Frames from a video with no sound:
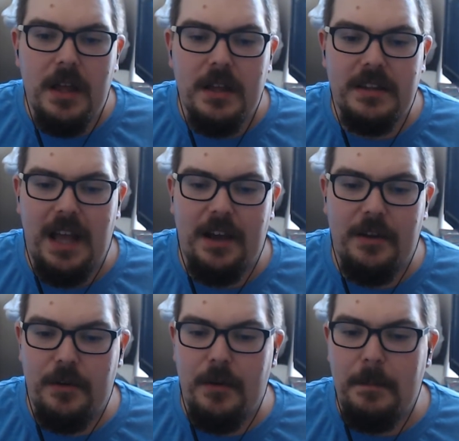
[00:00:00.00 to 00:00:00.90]

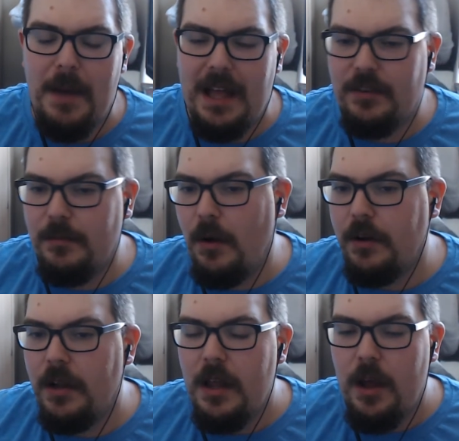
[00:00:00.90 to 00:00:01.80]
Takaru and
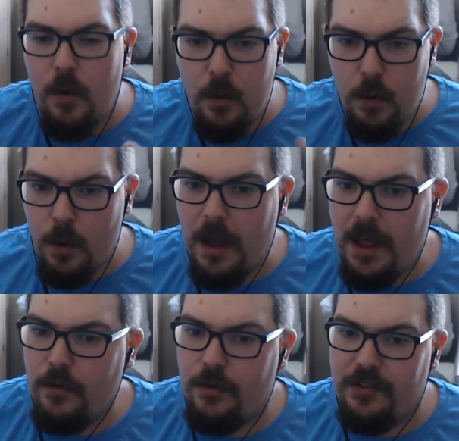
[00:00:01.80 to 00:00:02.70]
Patamon all the way
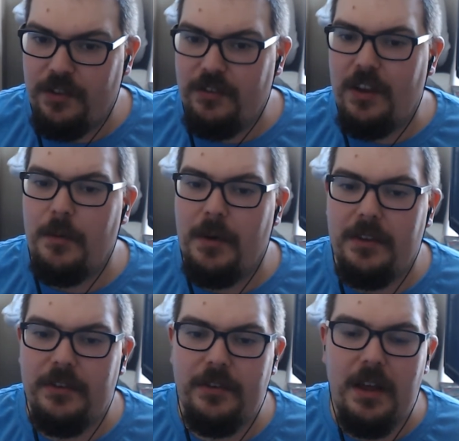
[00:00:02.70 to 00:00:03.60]
across the
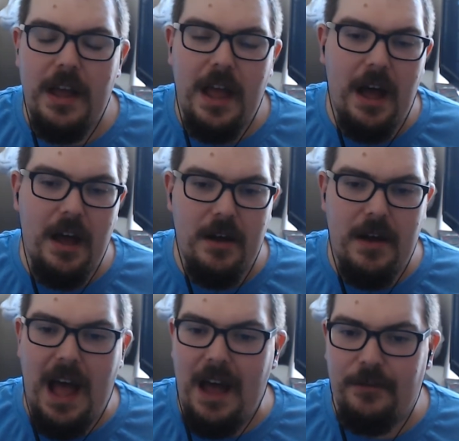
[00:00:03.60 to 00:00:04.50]
series
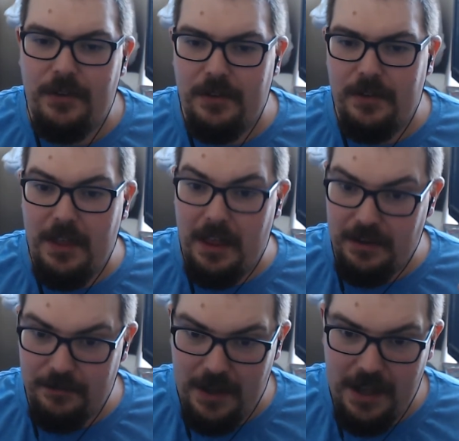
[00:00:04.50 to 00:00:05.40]
after they
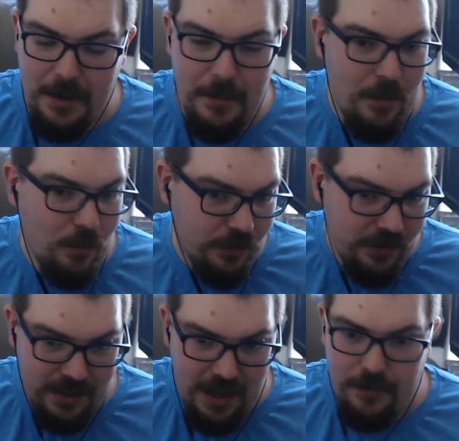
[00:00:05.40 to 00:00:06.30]
defeated him. It was
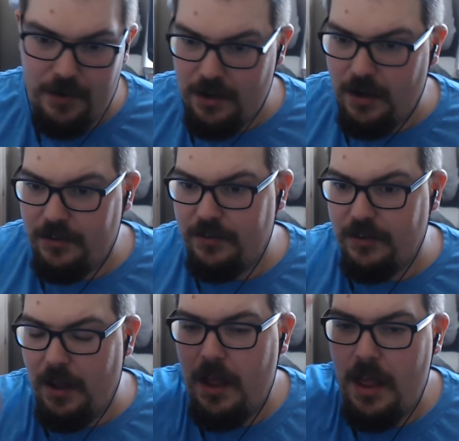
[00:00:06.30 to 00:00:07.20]
definitely nice
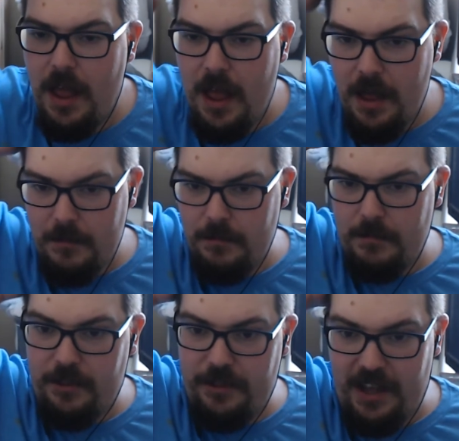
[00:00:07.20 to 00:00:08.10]

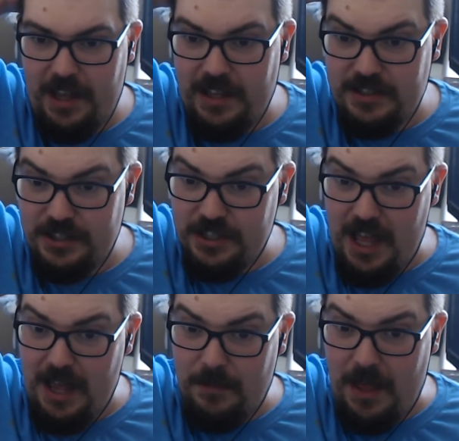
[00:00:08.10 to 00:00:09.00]
thing. It's a
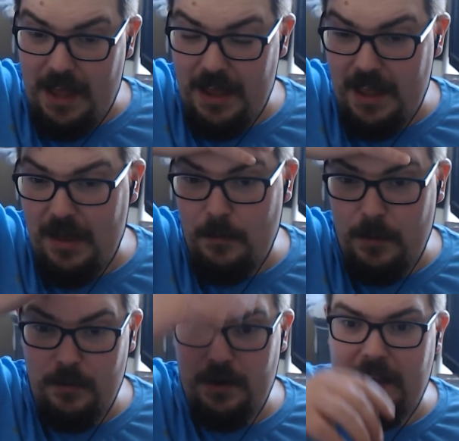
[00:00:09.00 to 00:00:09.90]
shame that we
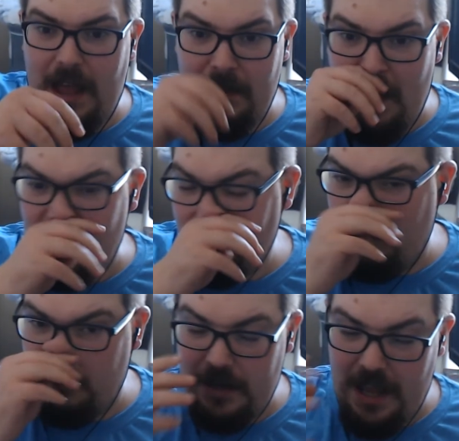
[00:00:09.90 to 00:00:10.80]
only get that type
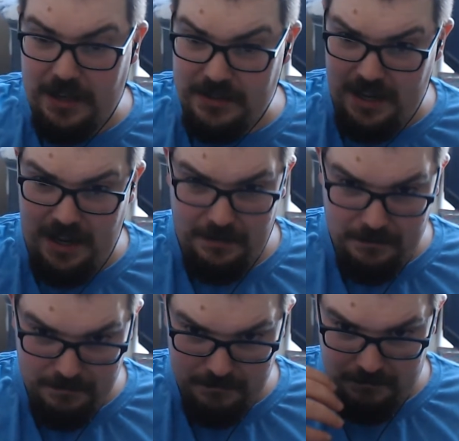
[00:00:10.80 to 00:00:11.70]
of connection
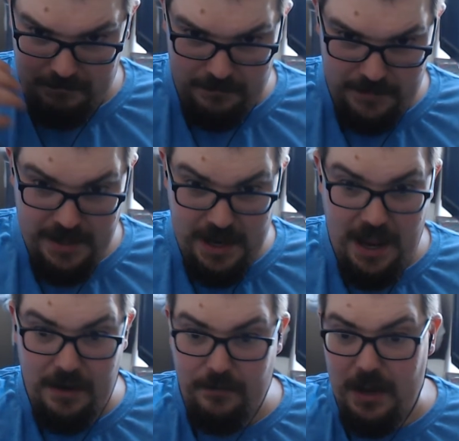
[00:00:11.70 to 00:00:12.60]

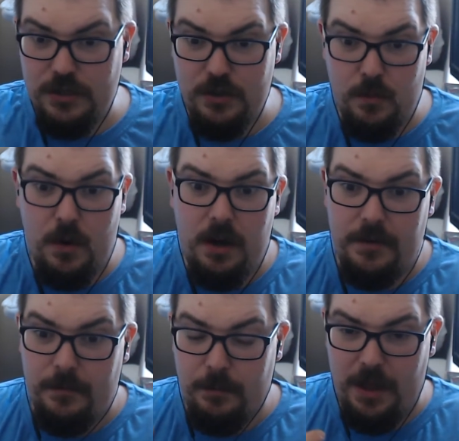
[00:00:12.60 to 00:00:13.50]
in Adventure
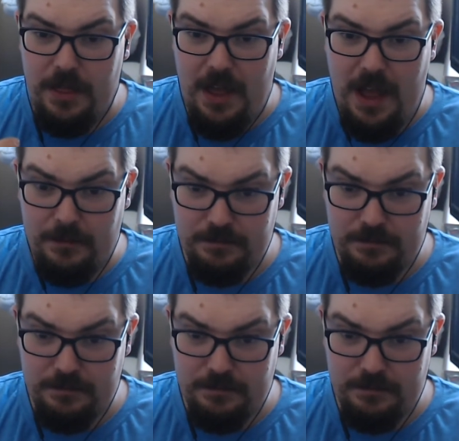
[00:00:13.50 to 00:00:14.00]
1 with that